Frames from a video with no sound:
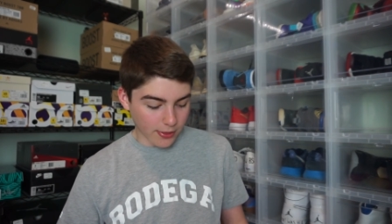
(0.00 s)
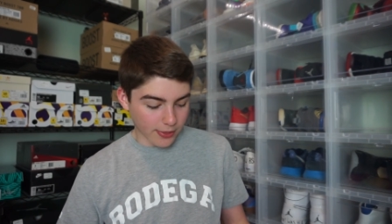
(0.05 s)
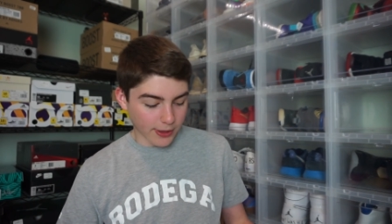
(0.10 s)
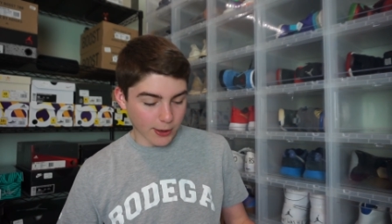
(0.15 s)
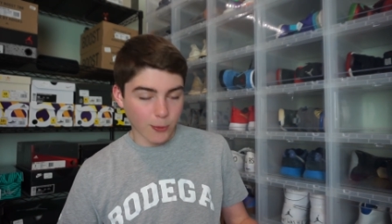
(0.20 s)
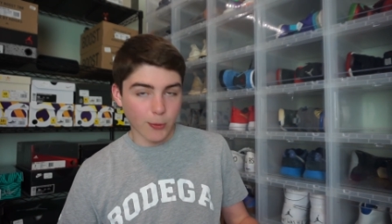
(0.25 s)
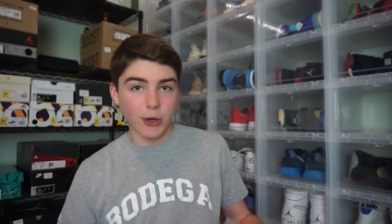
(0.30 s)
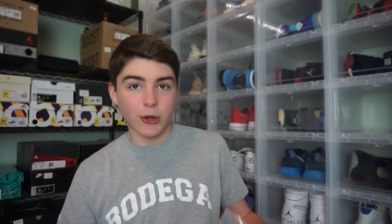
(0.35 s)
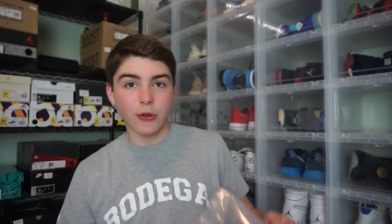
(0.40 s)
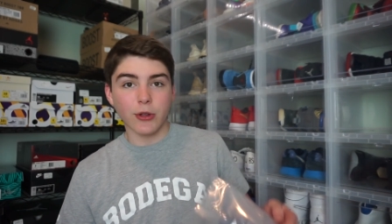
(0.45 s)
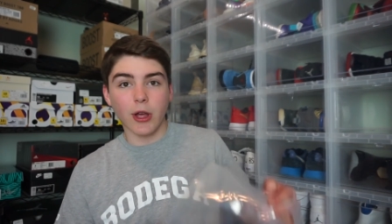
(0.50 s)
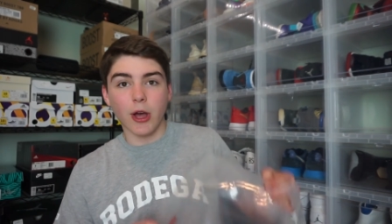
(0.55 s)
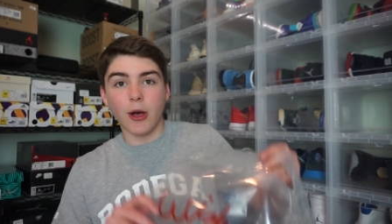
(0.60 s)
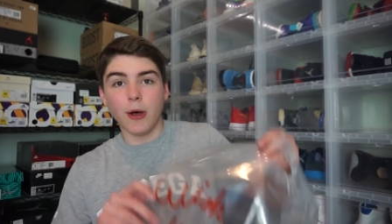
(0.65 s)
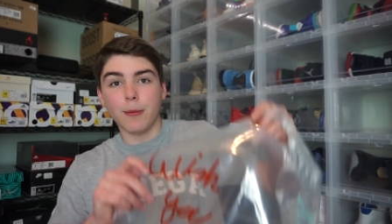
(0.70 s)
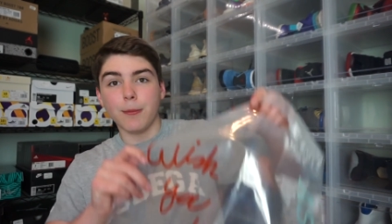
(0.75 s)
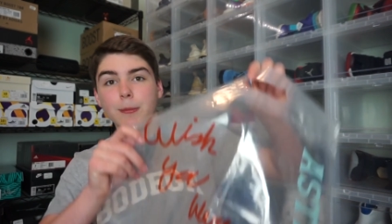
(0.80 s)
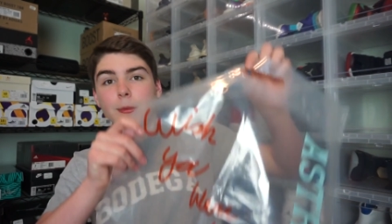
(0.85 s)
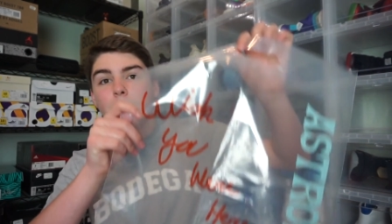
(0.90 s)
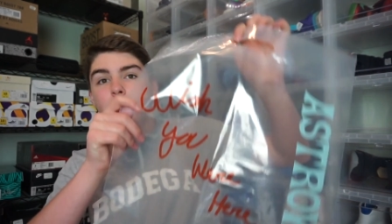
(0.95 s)
they will
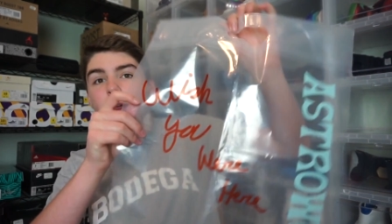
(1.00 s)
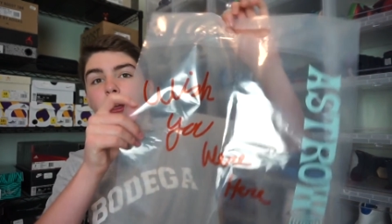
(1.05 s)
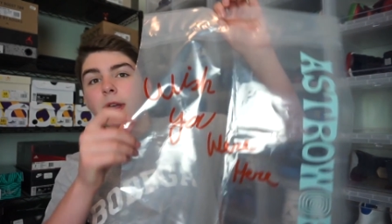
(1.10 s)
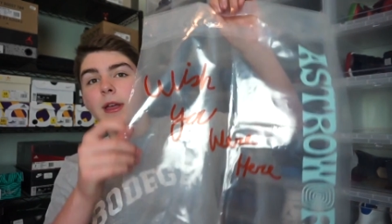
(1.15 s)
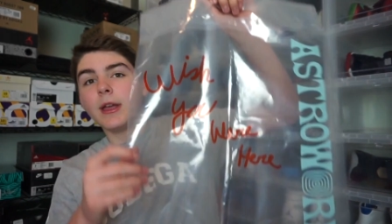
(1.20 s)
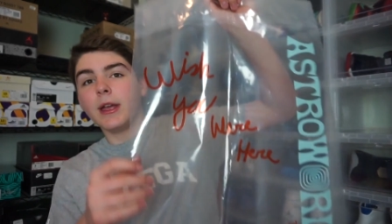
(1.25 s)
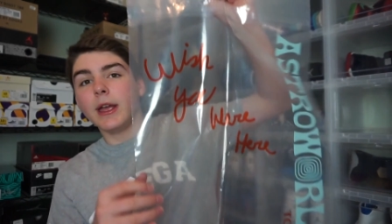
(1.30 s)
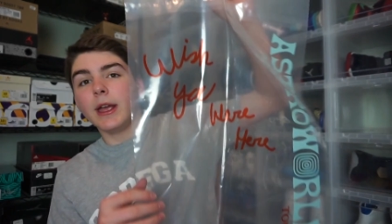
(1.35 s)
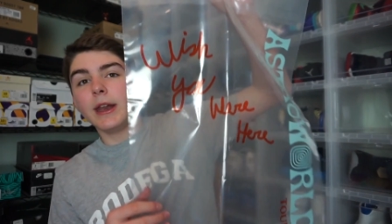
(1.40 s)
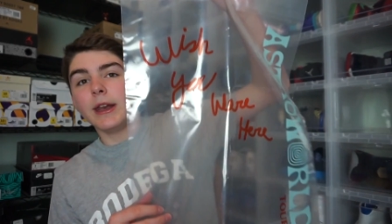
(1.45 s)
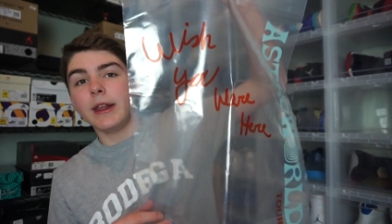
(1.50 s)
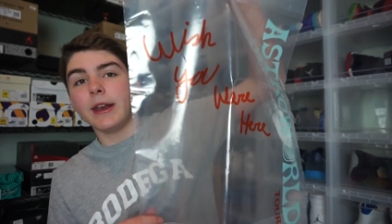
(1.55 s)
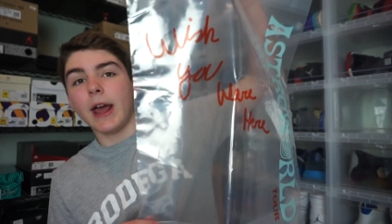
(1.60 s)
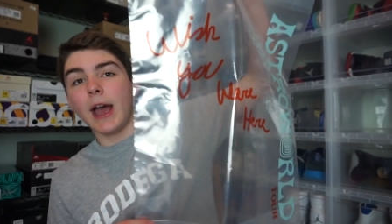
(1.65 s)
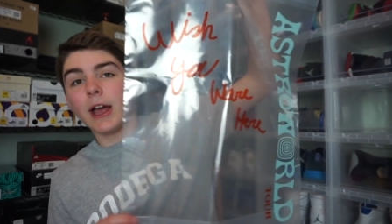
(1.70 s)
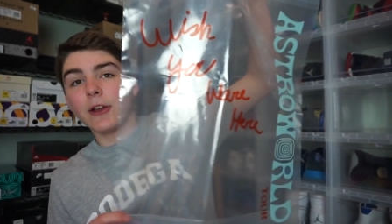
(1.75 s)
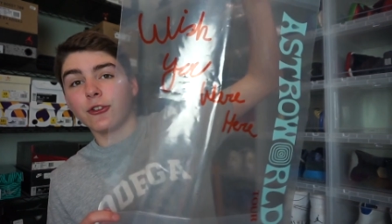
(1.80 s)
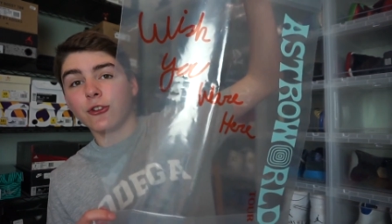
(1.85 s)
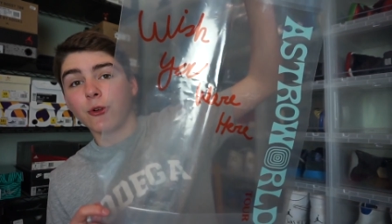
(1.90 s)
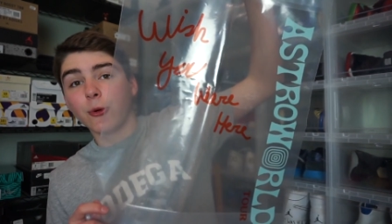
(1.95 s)
come in an
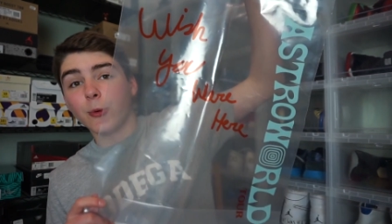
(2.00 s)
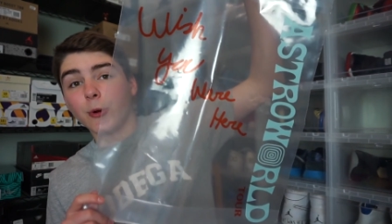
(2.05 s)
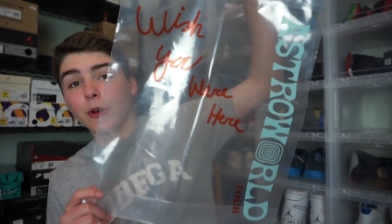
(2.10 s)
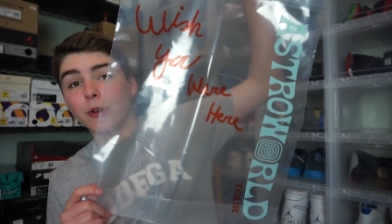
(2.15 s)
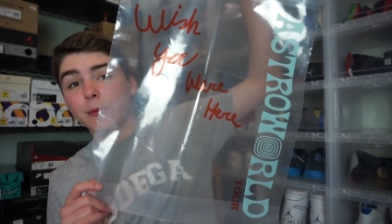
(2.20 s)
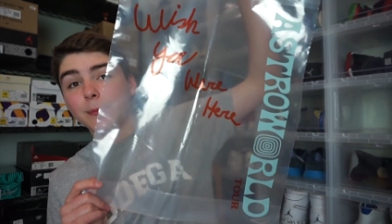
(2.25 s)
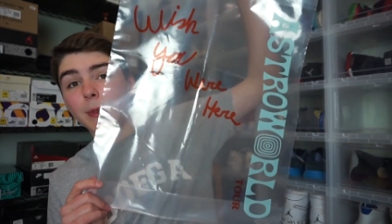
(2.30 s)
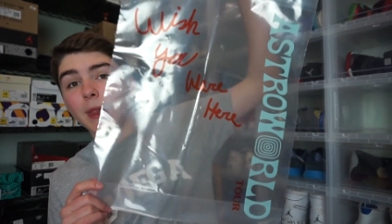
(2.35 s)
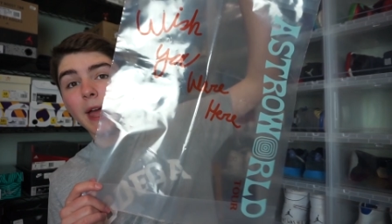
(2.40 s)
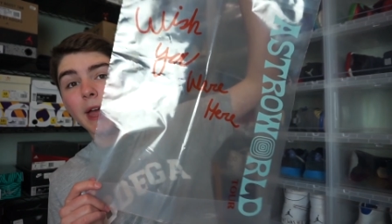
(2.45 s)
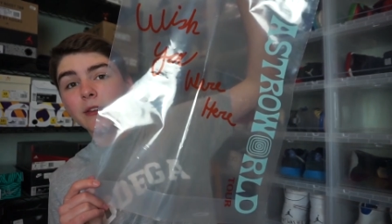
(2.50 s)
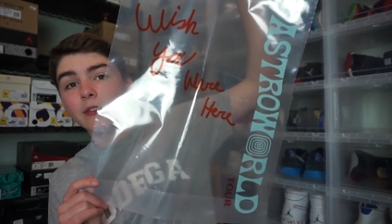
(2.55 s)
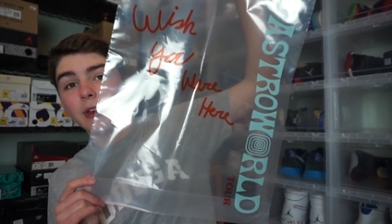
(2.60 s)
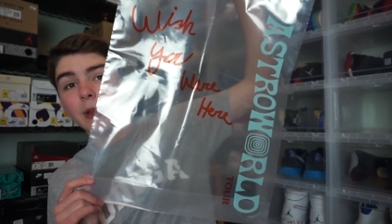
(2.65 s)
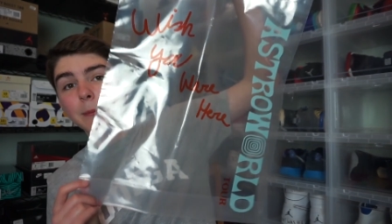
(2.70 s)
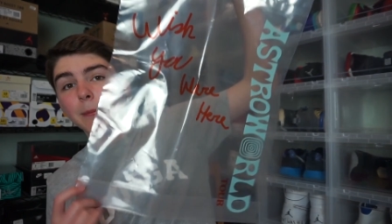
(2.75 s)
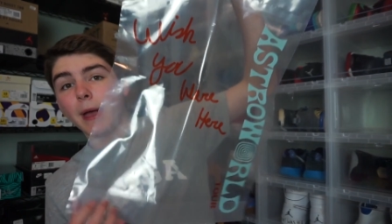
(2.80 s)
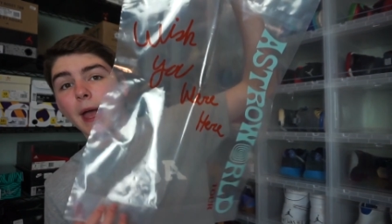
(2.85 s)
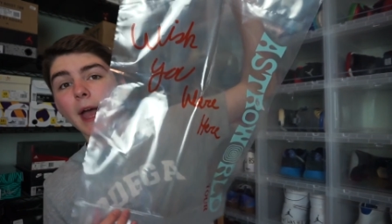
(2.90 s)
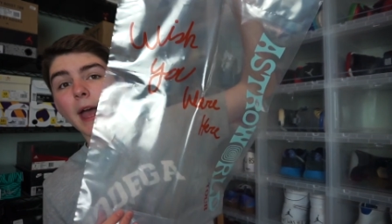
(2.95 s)
Astroworld
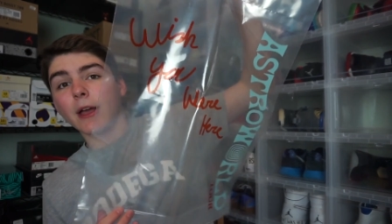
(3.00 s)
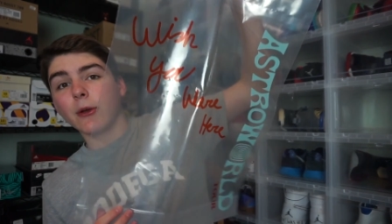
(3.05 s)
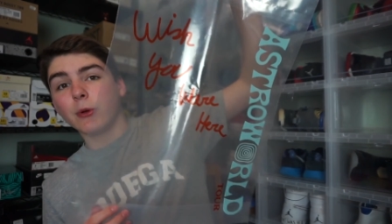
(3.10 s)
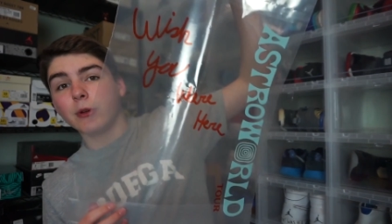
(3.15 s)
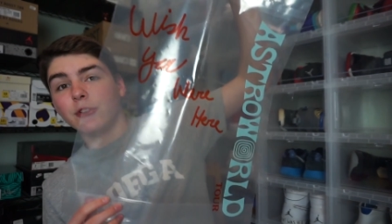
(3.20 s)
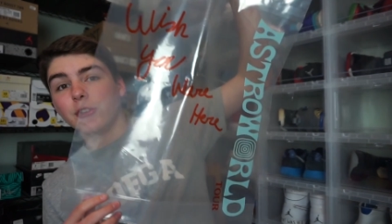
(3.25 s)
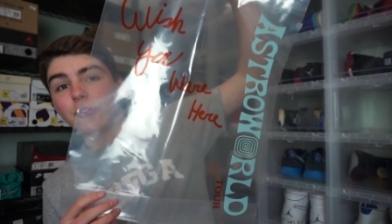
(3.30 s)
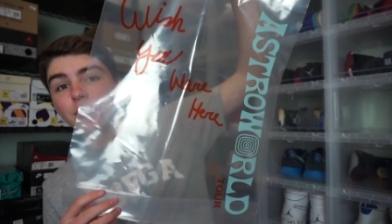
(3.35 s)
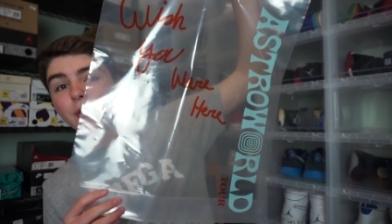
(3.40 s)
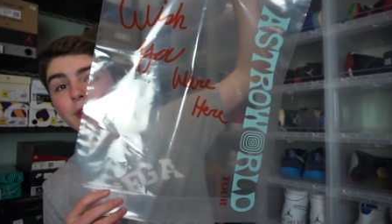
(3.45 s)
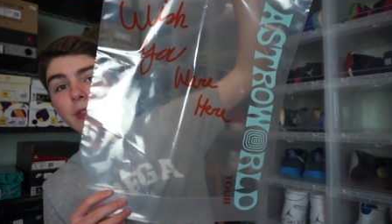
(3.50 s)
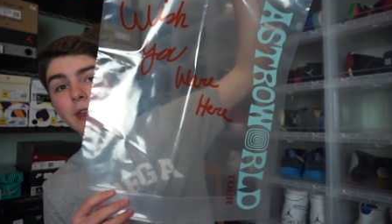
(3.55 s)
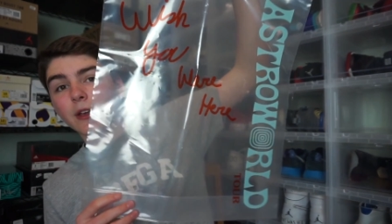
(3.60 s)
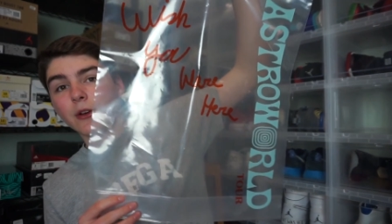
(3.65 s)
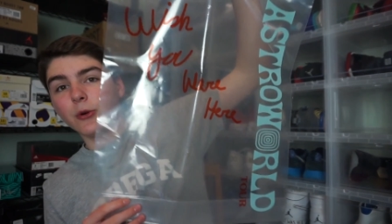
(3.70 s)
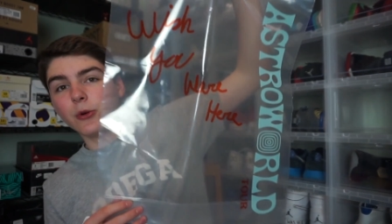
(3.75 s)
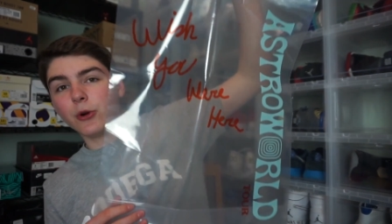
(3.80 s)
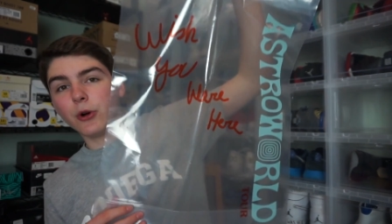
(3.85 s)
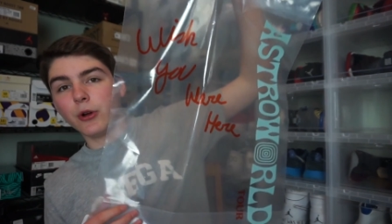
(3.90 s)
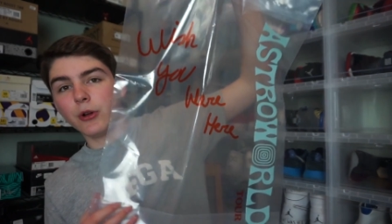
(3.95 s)
plastic bag, which is really
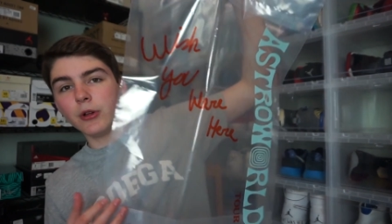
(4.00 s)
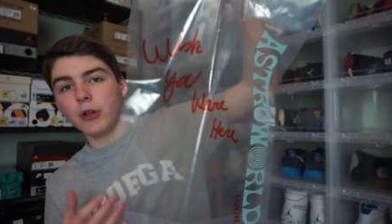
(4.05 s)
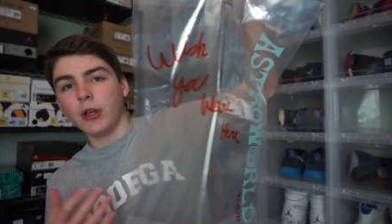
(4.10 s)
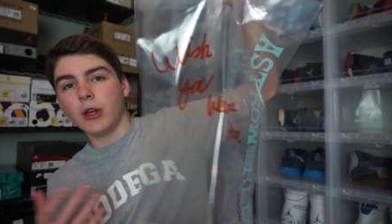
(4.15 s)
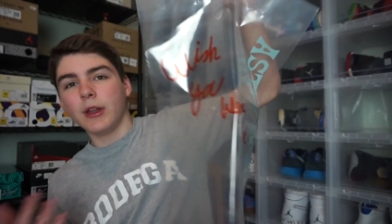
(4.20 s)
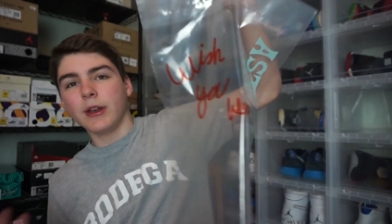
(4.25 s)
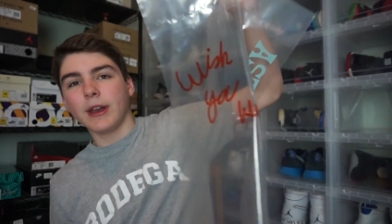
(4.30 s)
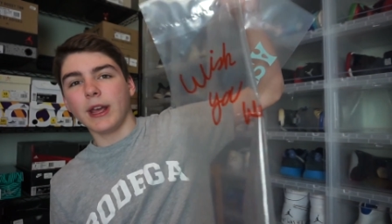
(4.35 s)
cool.